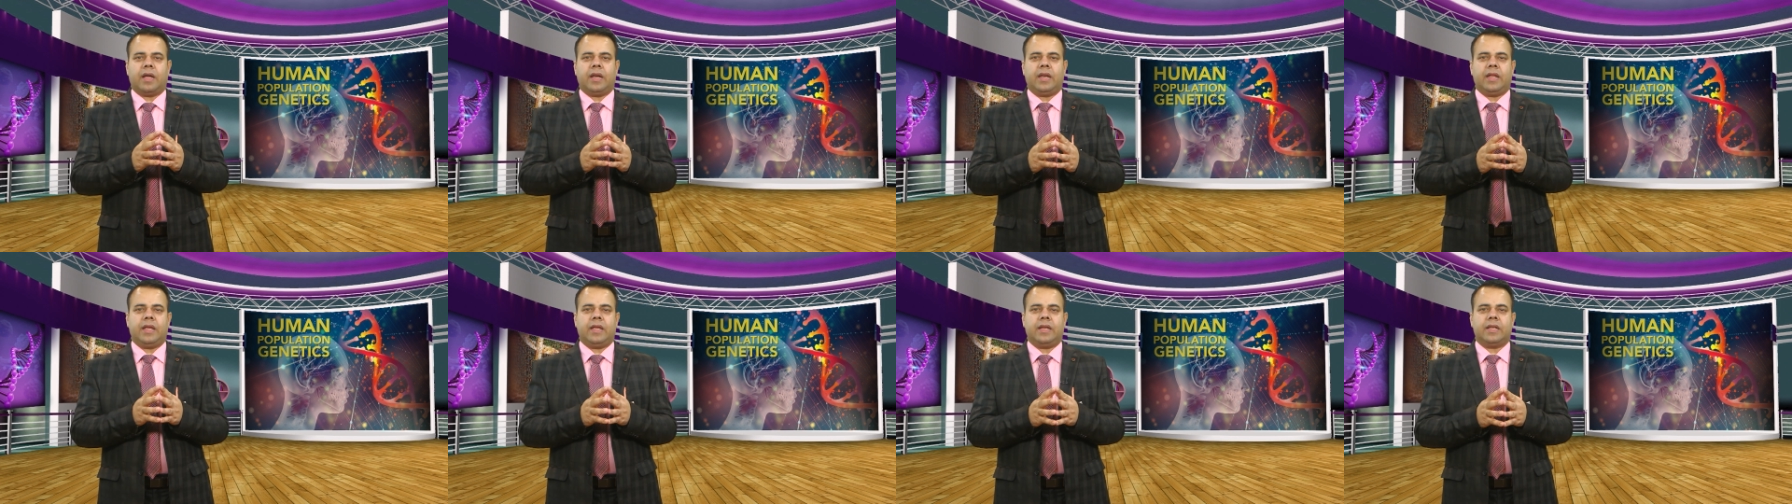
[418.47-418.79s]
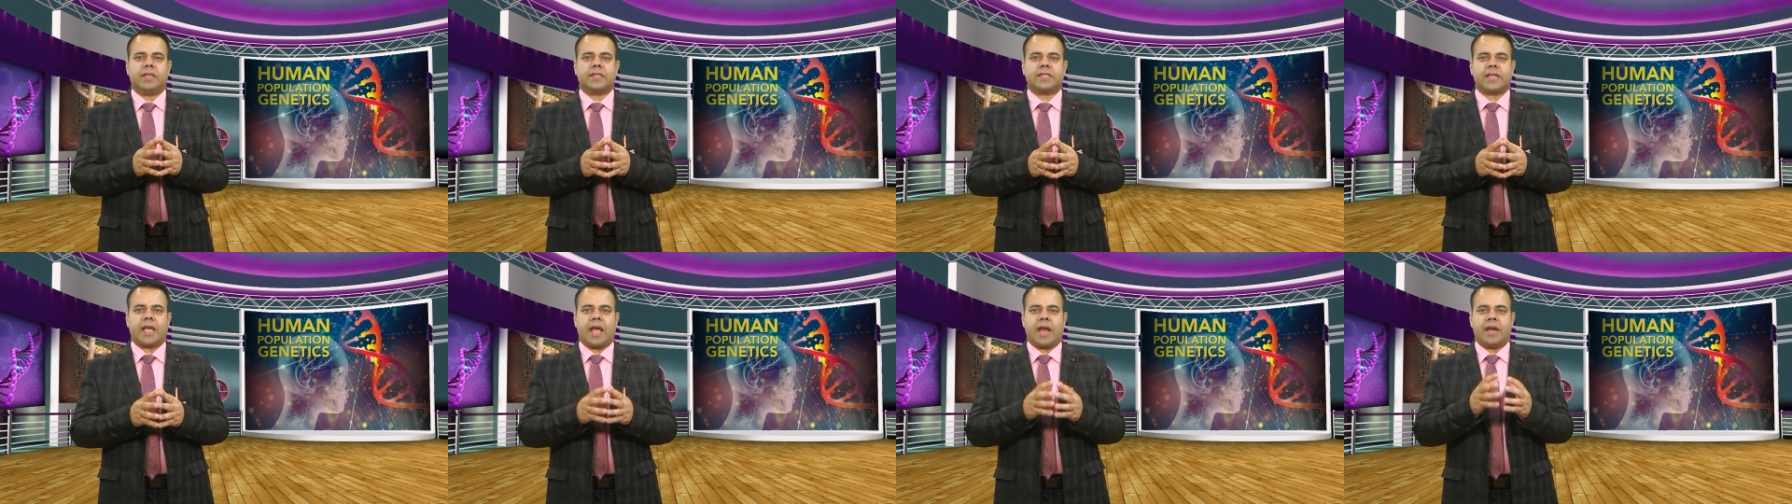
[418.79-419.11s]

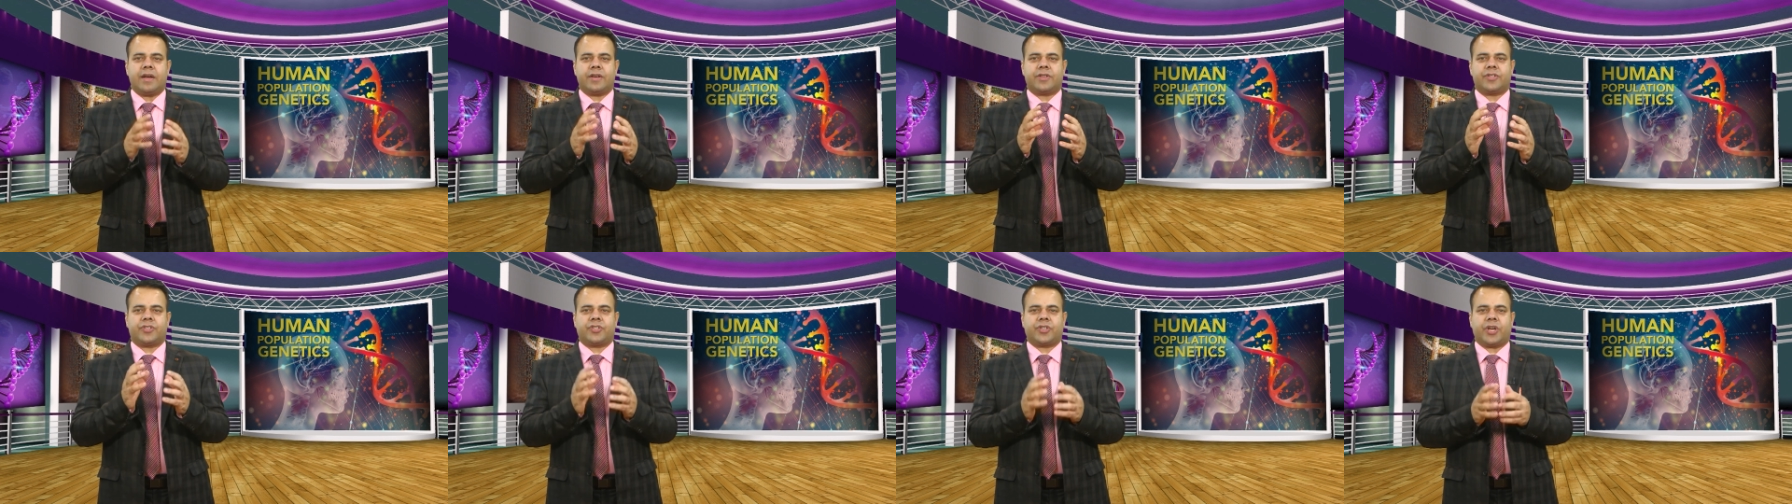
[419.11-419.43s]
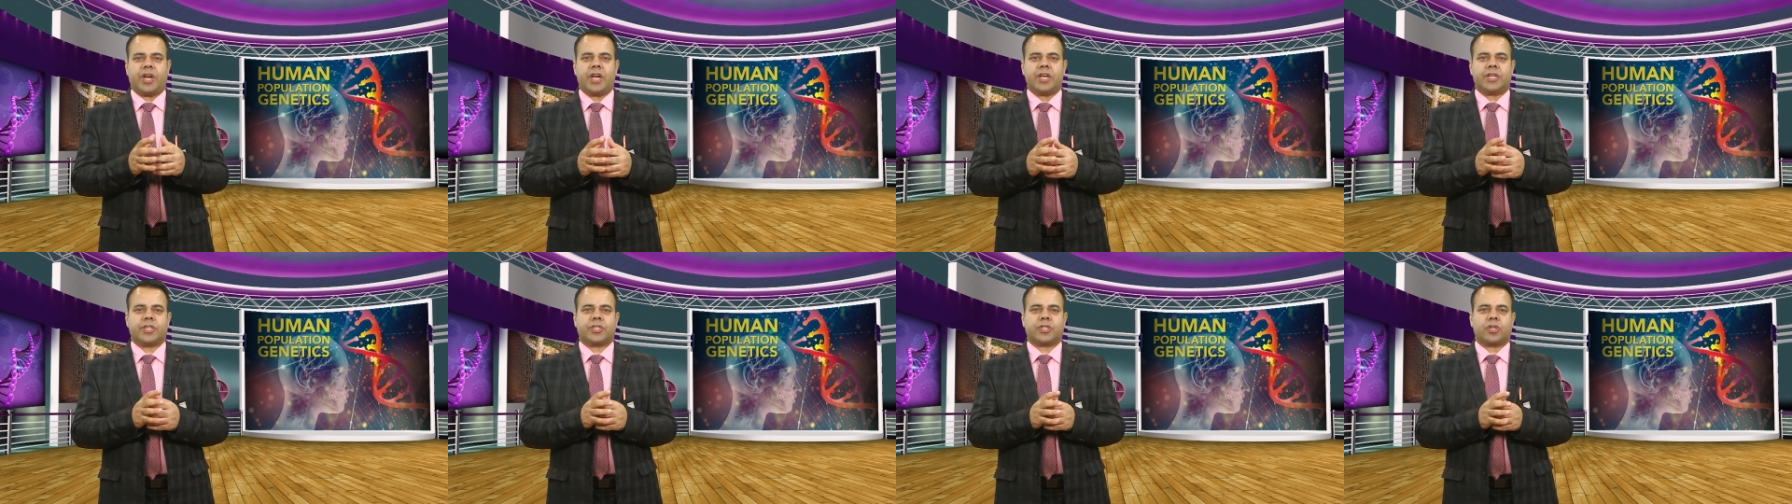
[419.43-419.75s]
alleles and
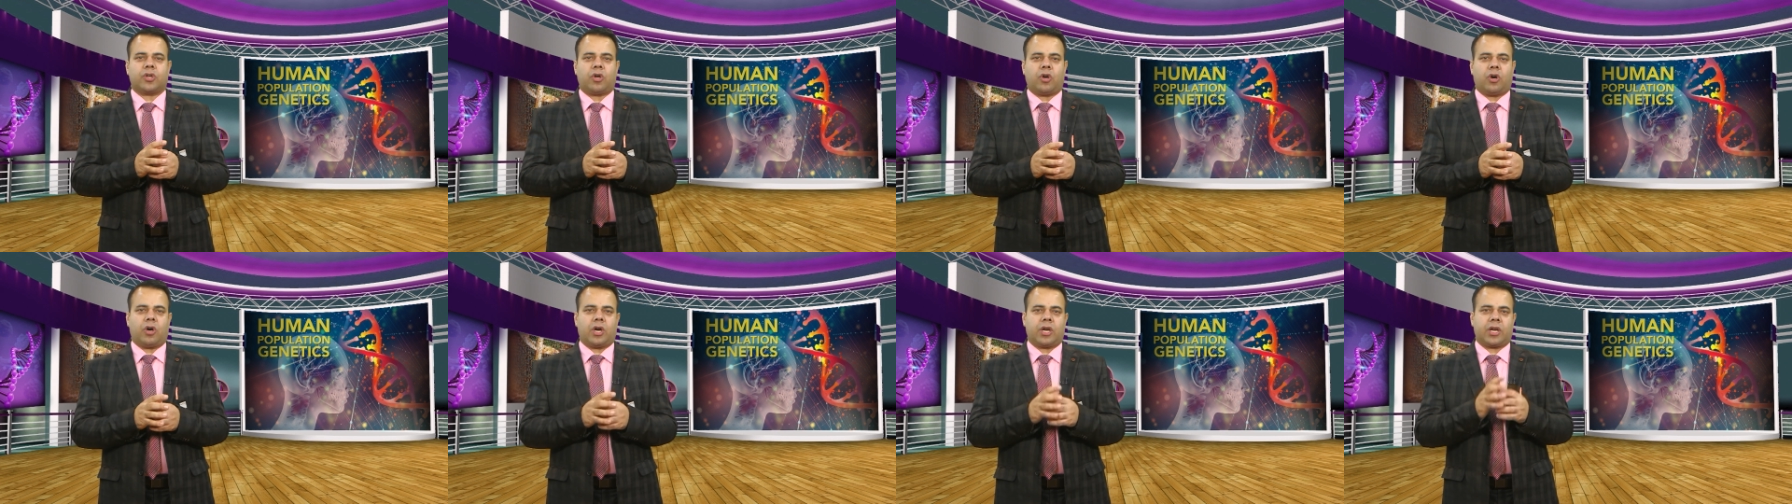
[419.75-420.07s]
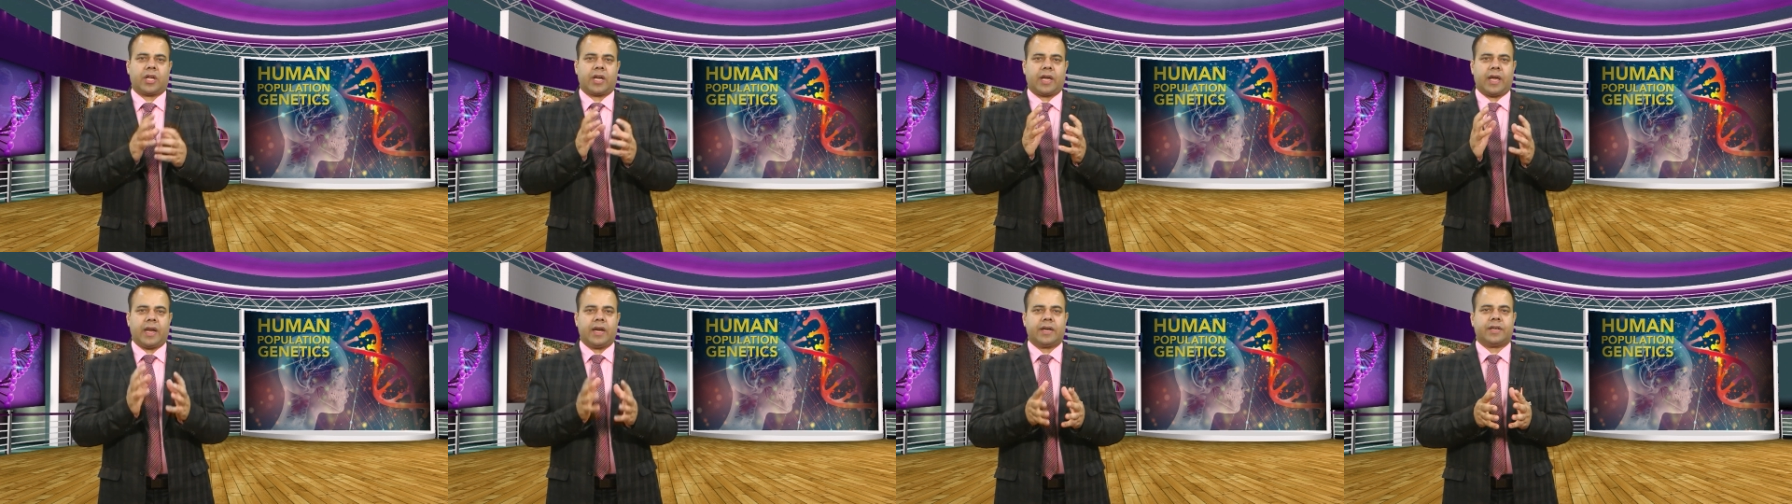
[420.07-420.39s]
traits or
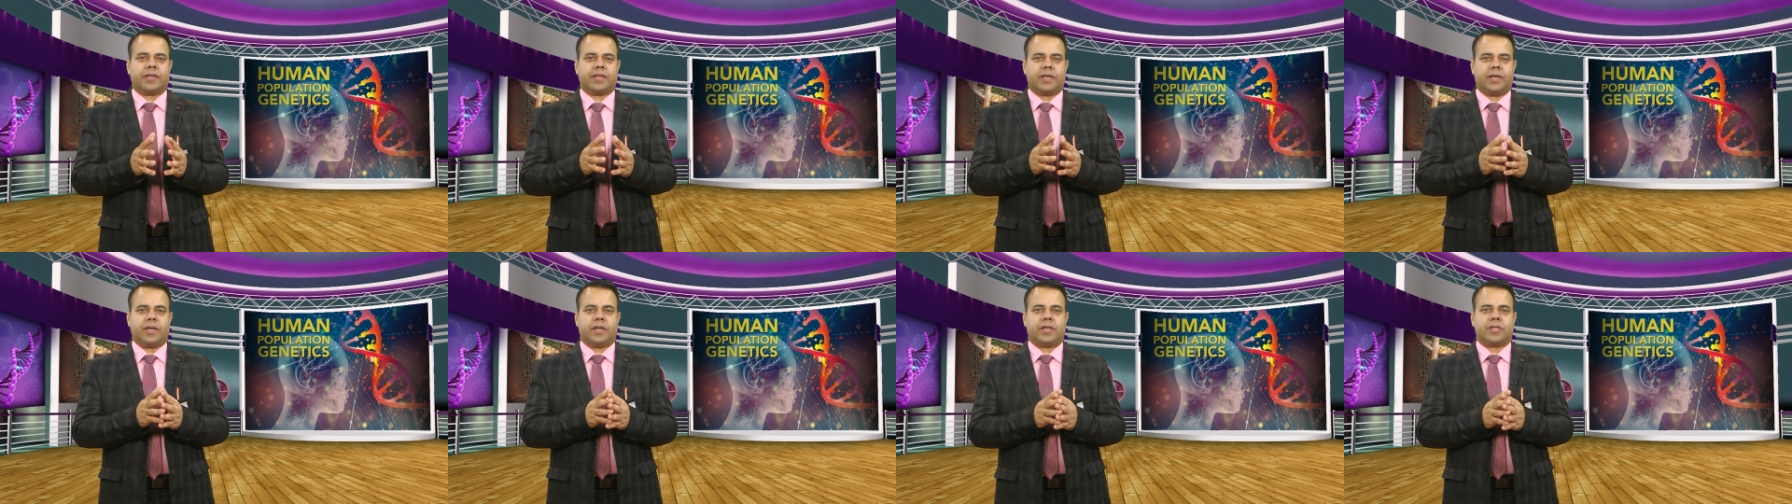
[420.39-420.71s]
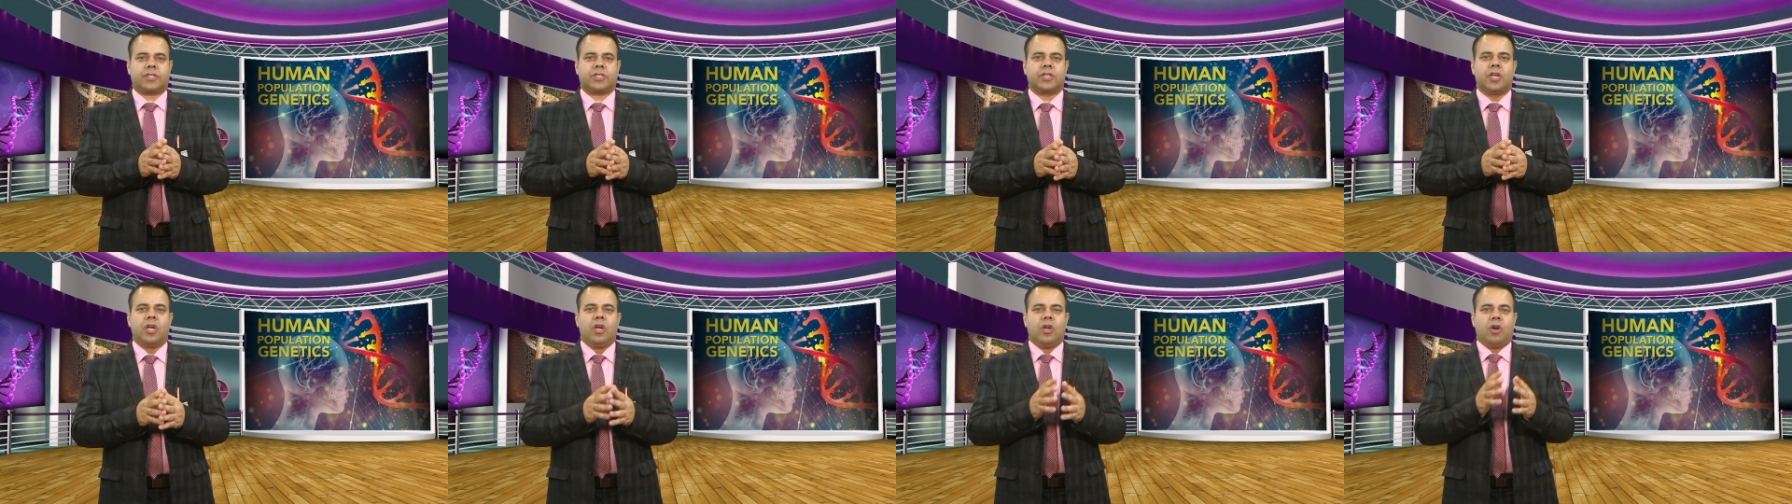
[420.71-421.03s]

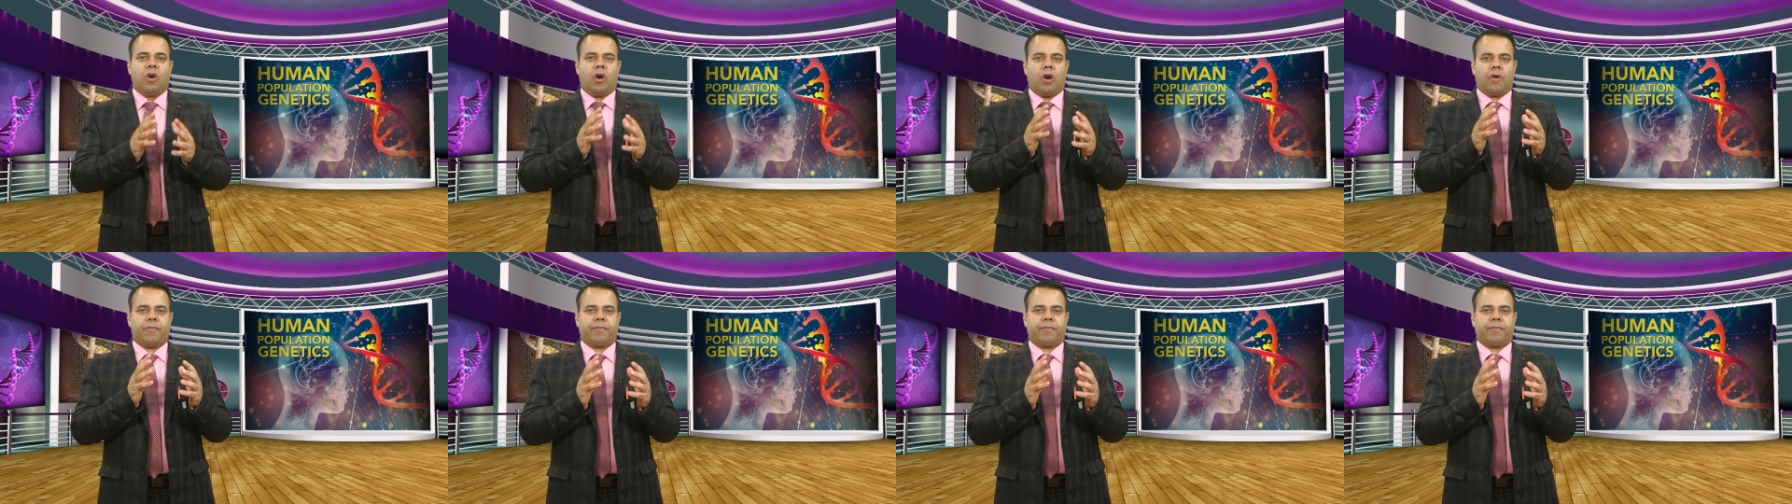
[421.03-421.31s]
characters of